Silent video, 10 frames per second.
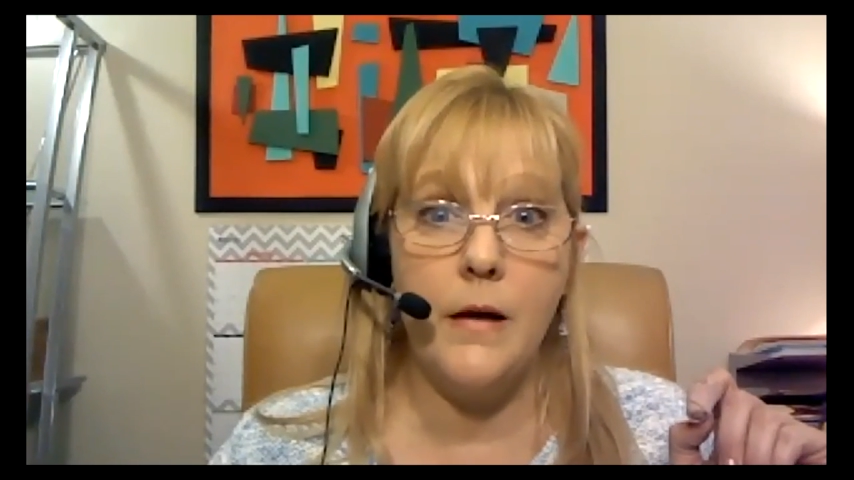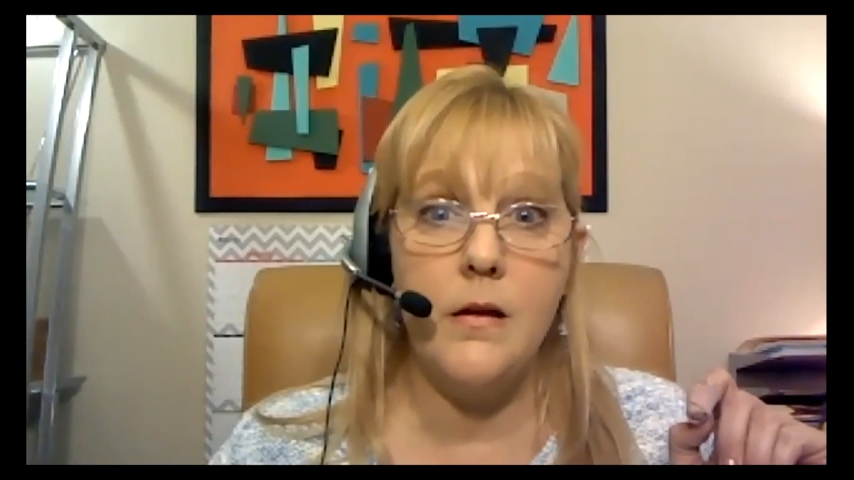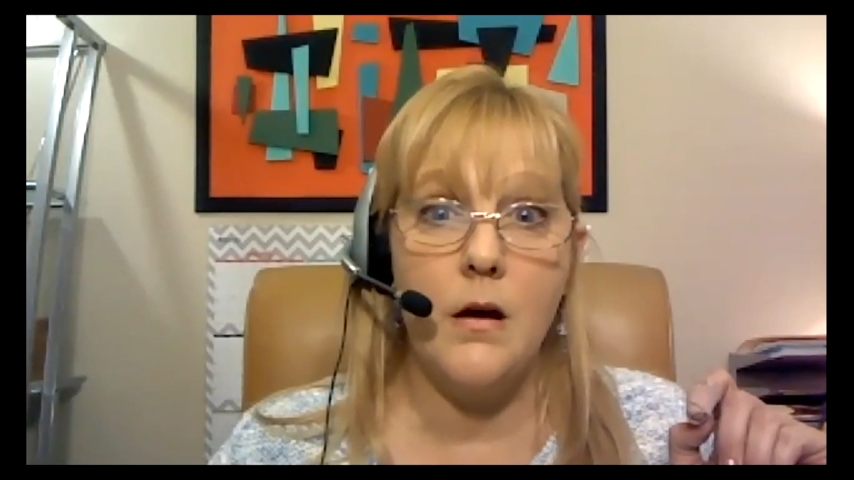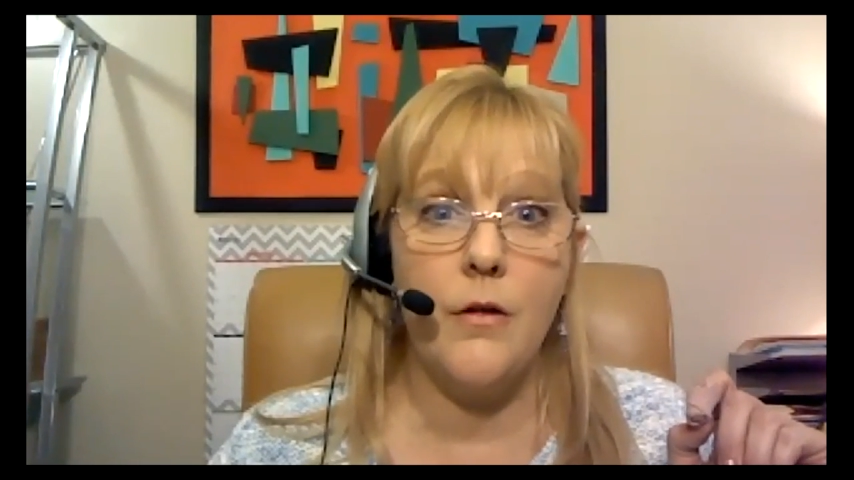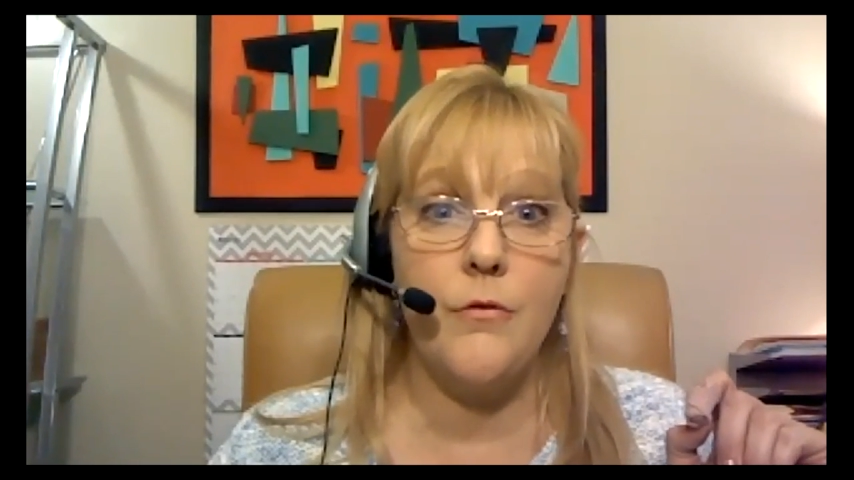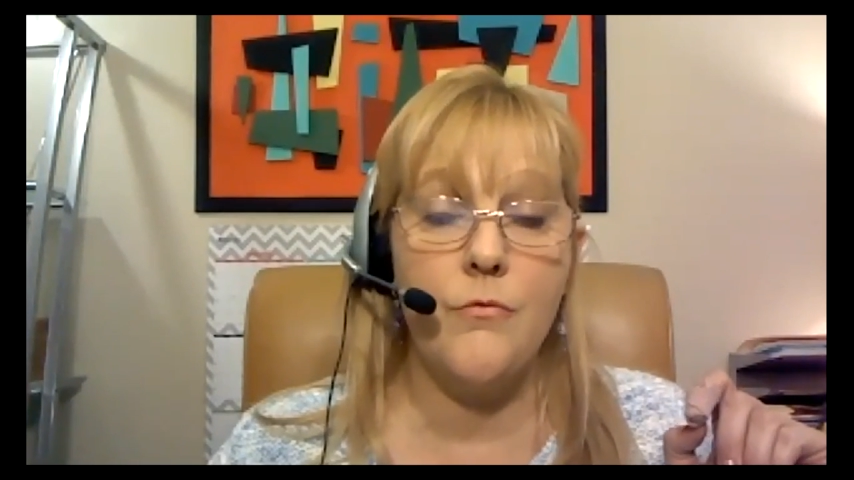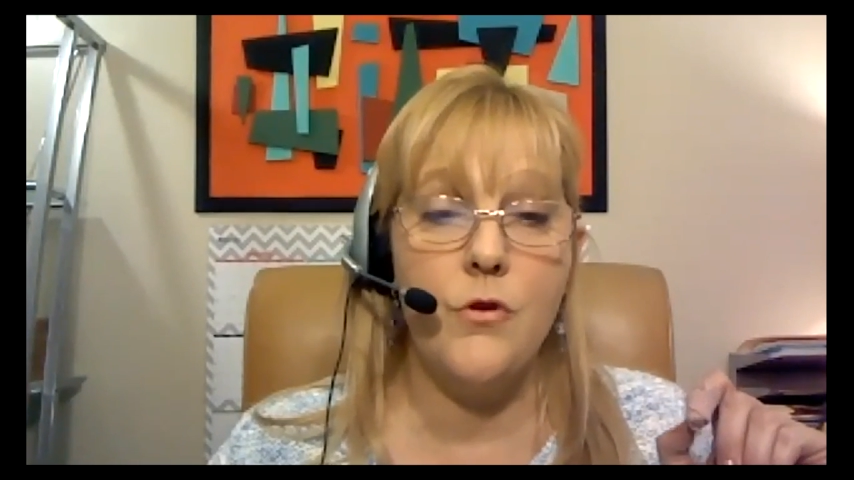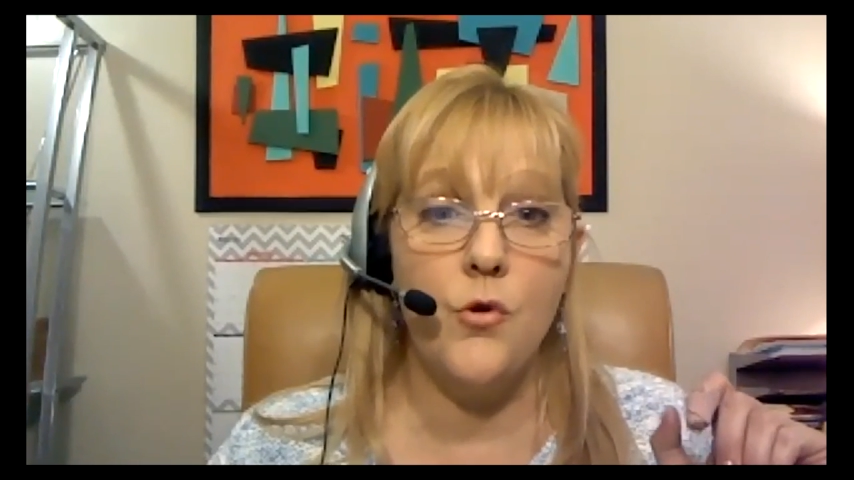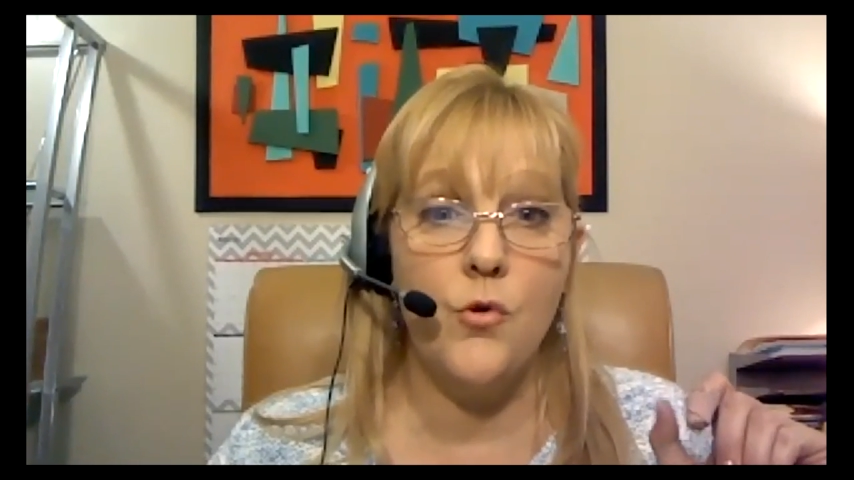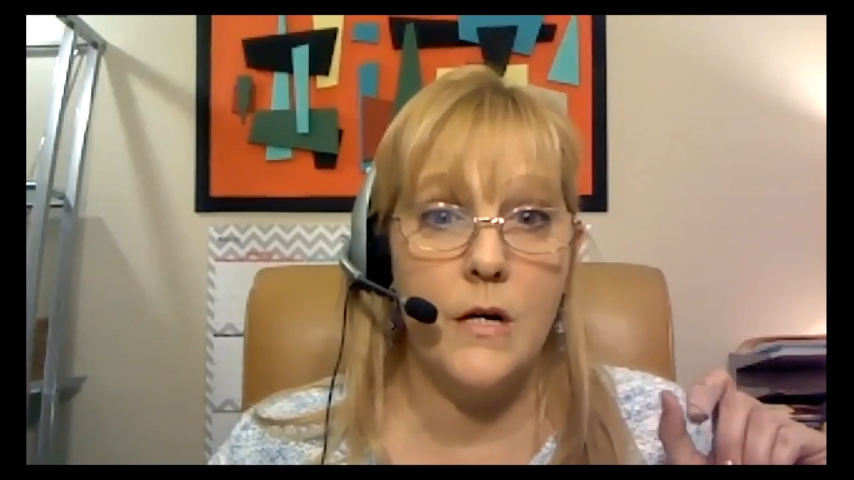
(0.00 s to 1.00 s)
the other
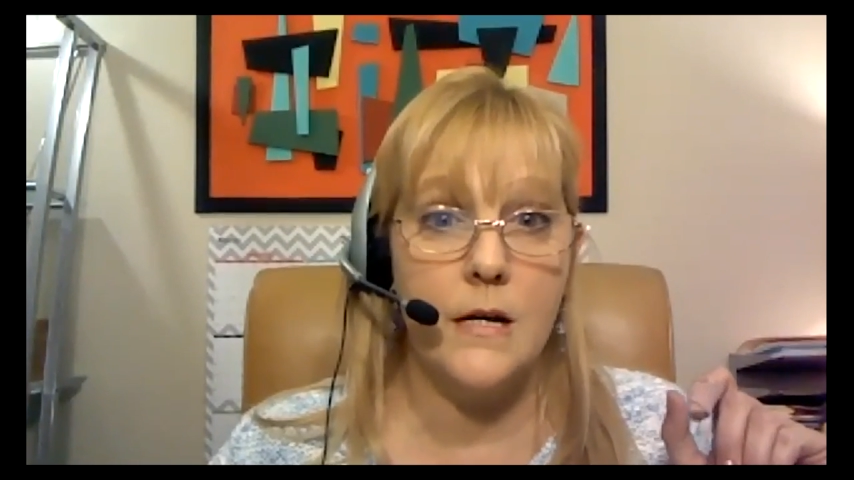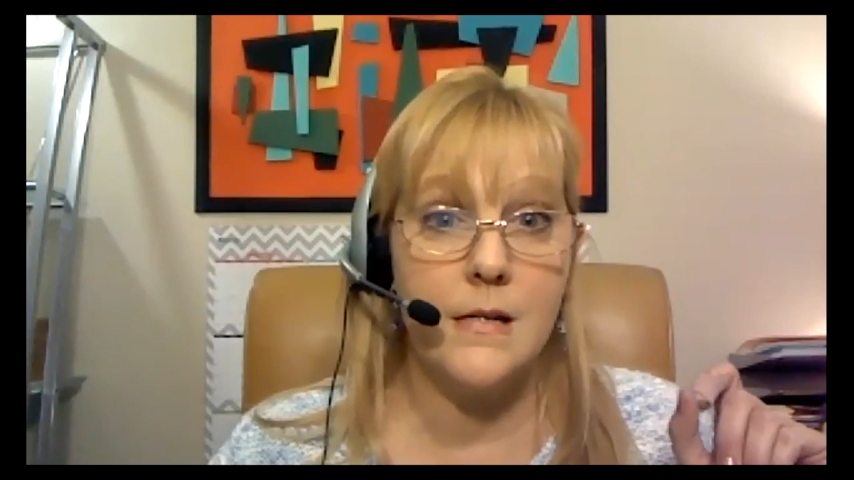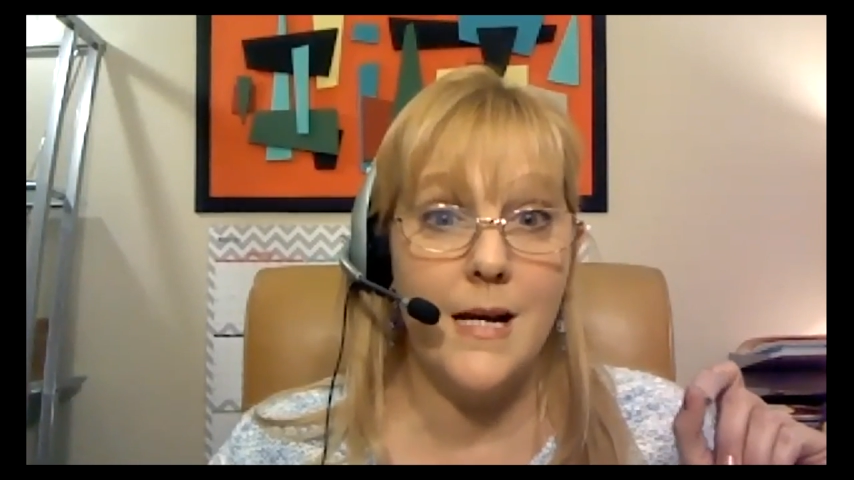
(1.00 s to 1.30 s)
noise.